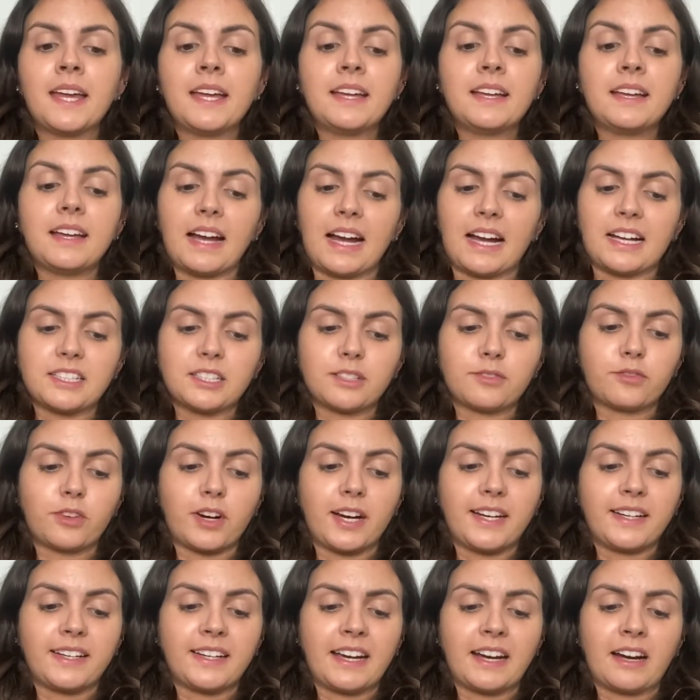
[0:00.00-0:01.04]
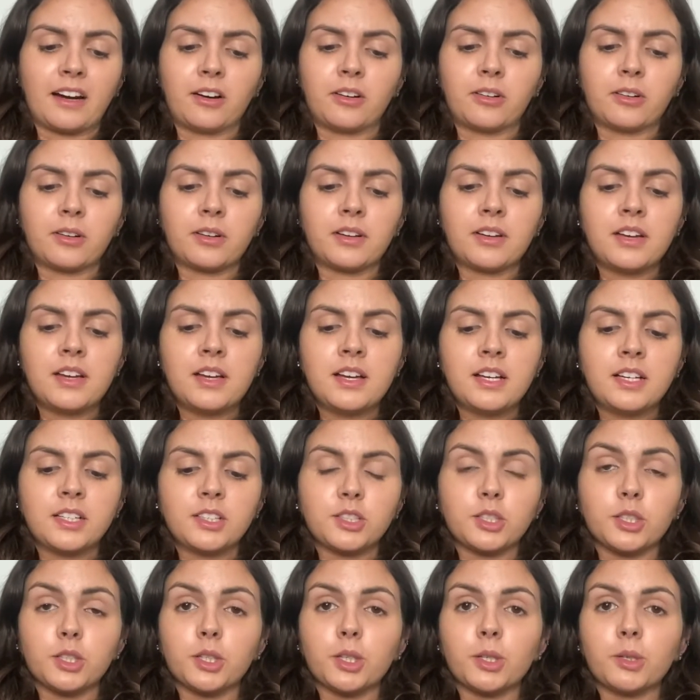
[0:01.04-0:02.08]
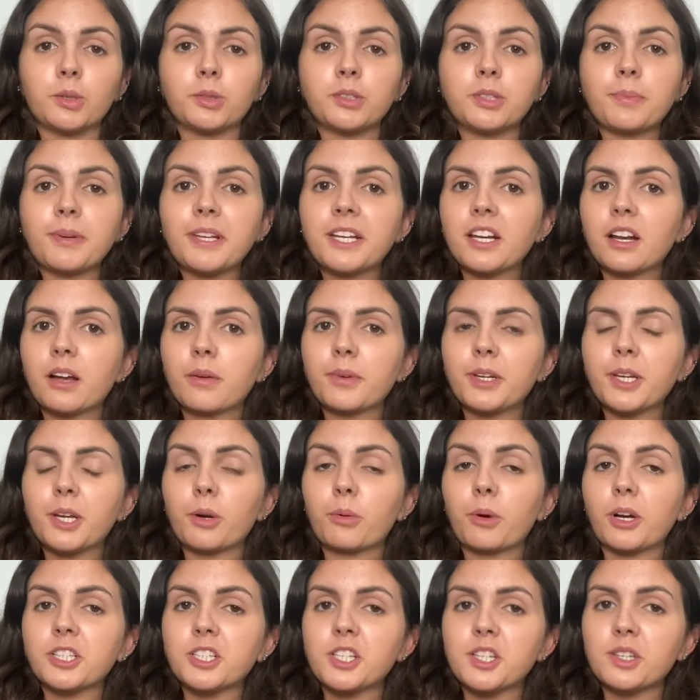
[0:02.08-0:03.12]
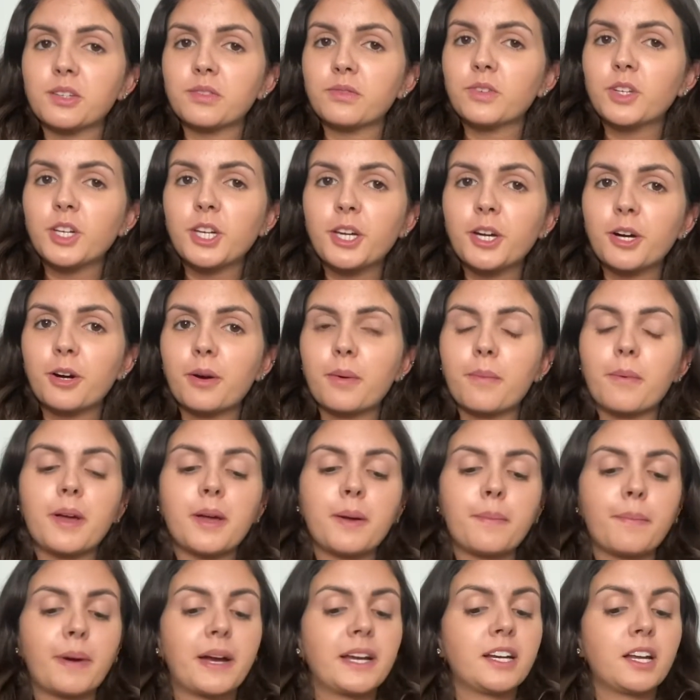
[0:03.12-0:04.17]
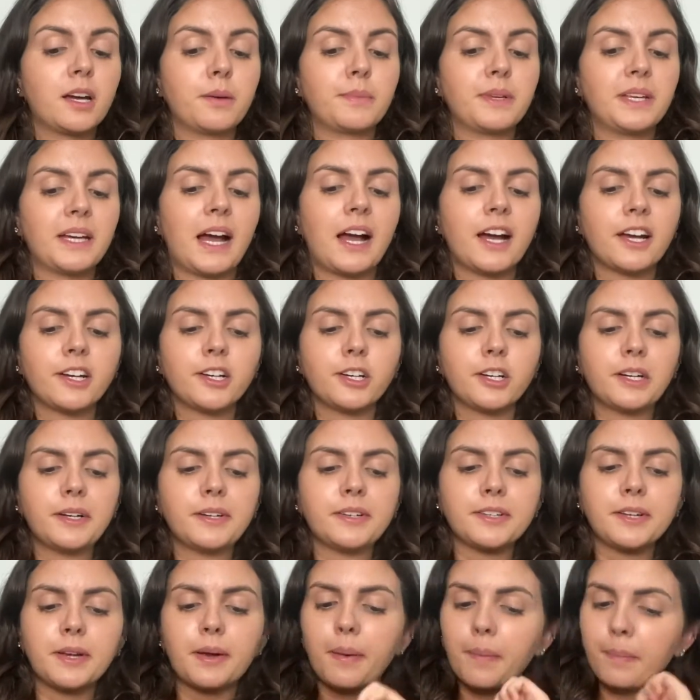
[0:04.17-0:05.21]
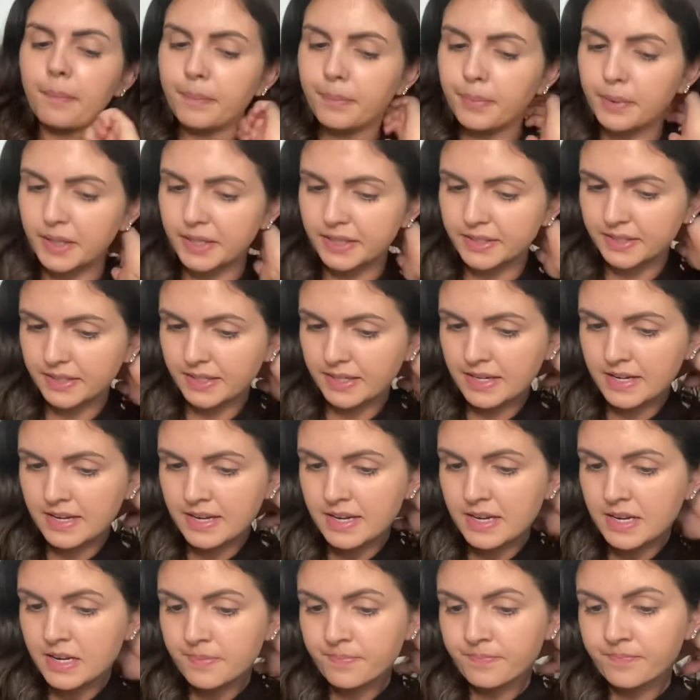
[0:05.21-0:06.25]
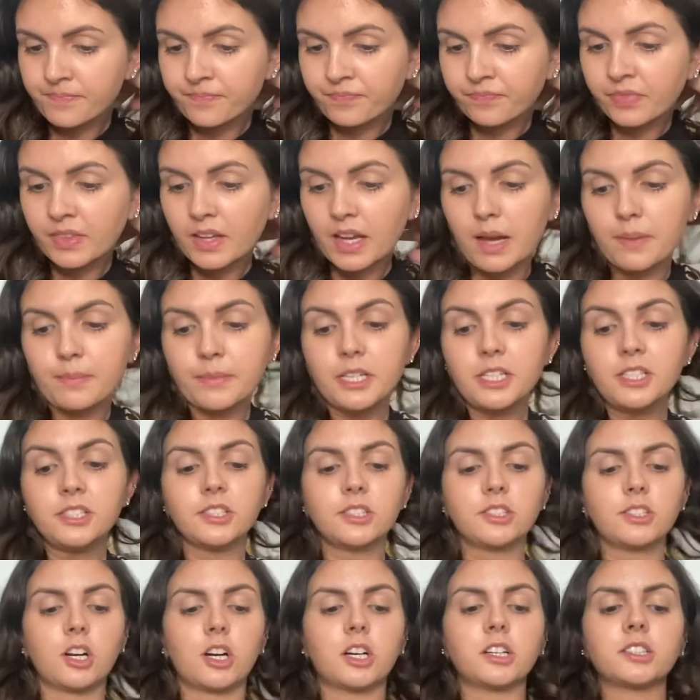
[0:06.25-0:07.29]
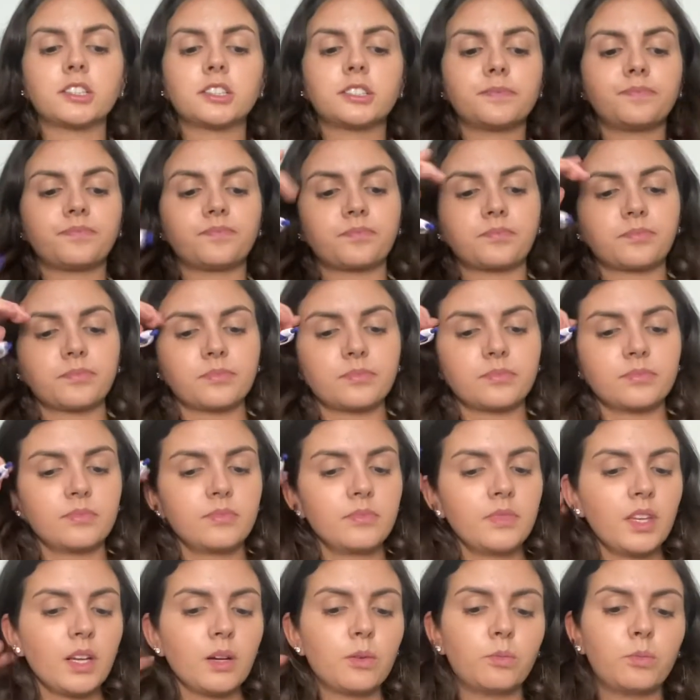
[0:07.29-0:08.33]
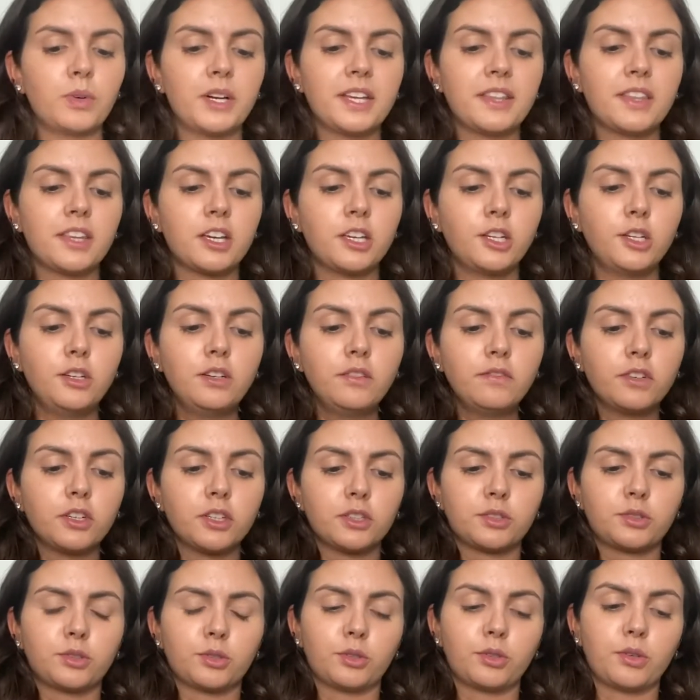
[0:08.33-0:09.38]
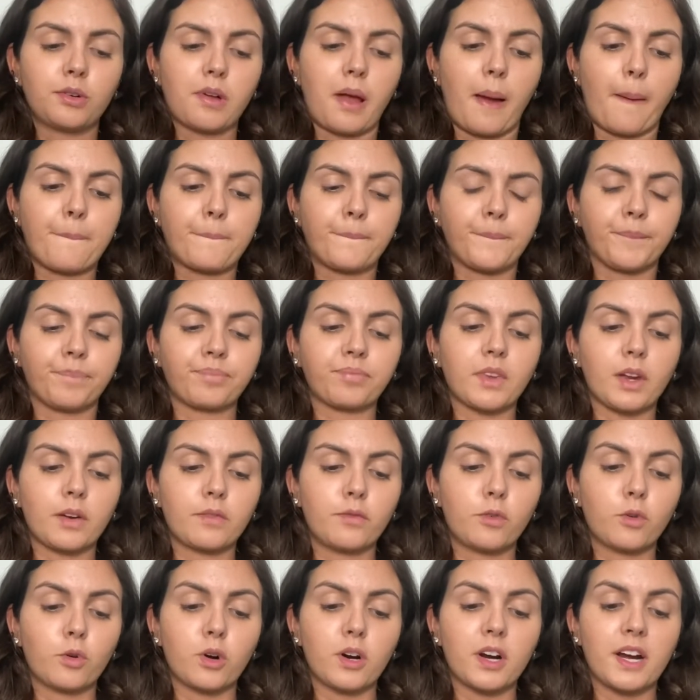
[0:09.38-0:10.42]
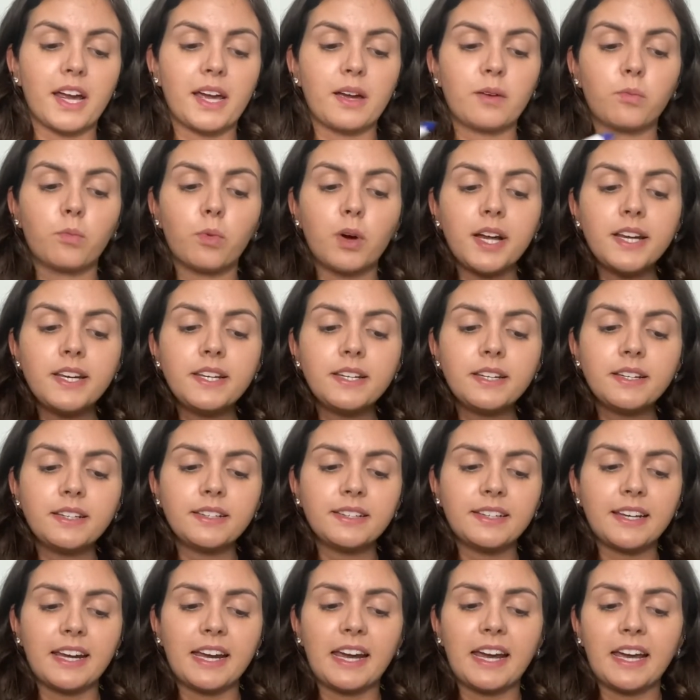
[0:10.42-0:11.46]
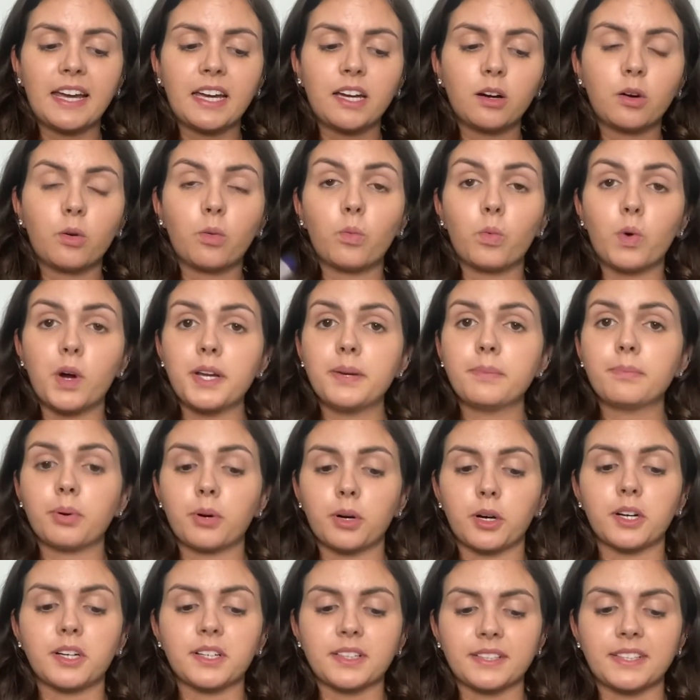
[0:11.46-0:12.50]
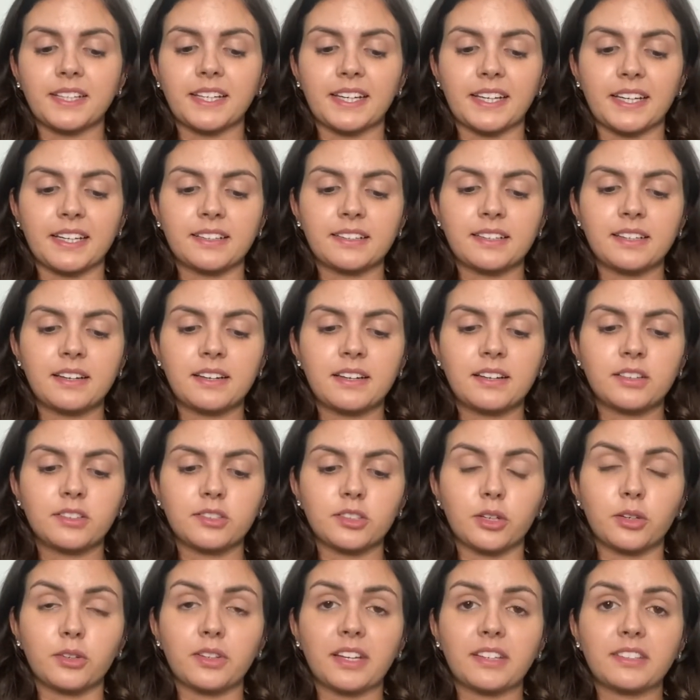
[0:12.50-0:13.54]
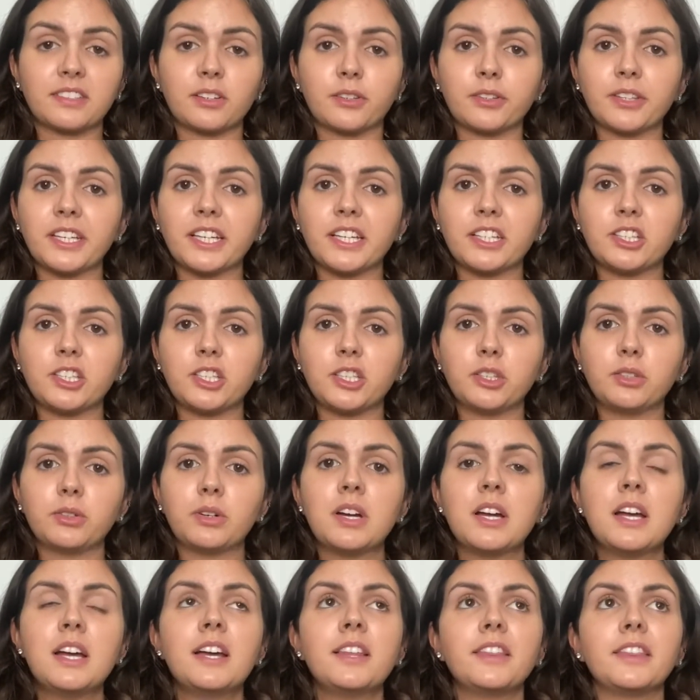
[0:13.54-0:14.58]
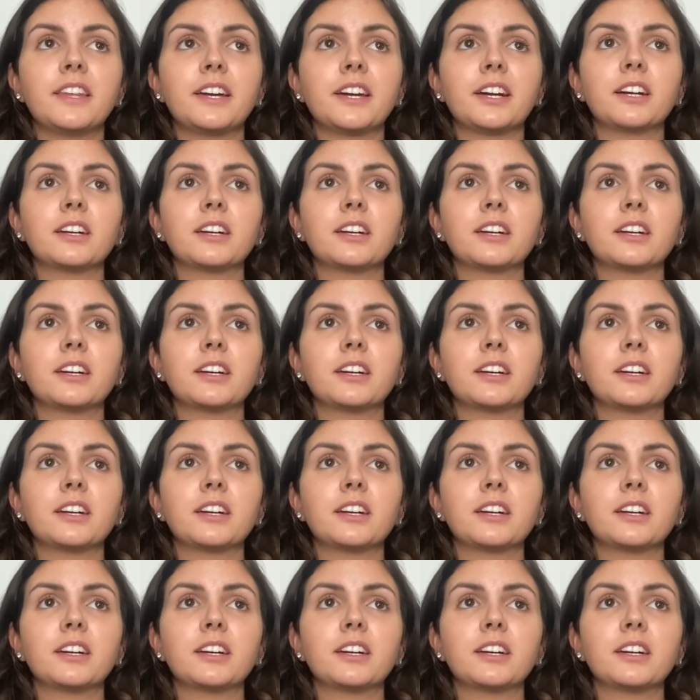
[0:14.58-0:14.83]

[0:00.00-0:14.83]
as of right now. So depending on when you're watching this video, it might not be accurate, but I'm gonna start with Universal for a 1-day, 1-park ticket. So this only gets you there.